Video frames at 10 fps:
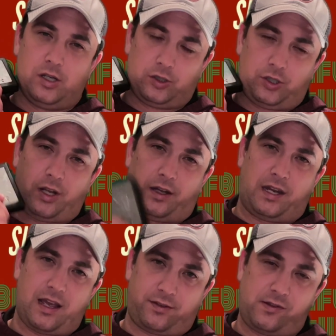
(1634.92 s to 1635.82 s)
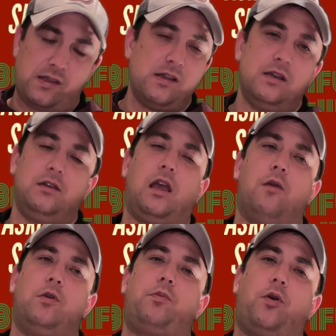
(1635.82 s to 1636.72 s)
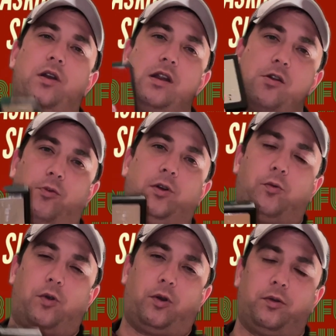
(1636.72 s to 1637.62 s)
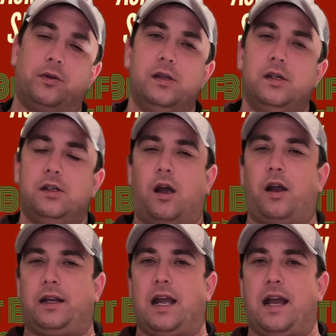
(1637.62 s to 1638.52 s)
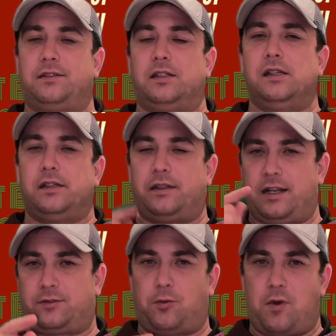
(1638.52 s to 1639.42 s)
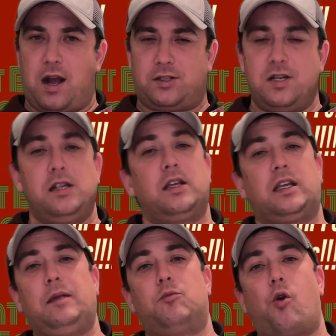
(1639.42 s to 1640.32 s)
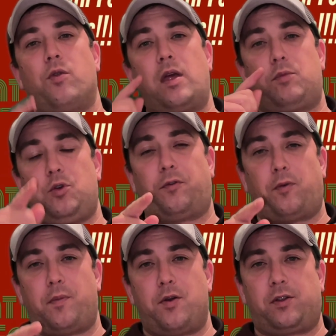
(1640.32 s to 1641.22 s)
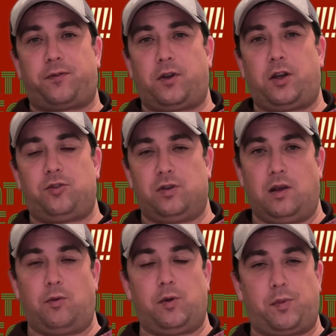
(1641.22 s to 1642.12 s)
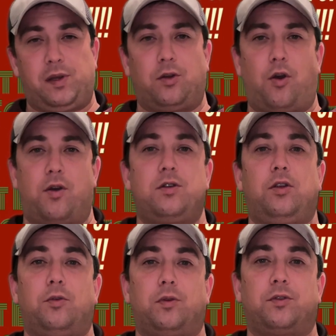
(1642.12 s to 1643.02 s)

to the test and we put it in the real world. All right, guys. Thanks for watching. Keep rolling that beautiful bonus footage, and we will be talking to you real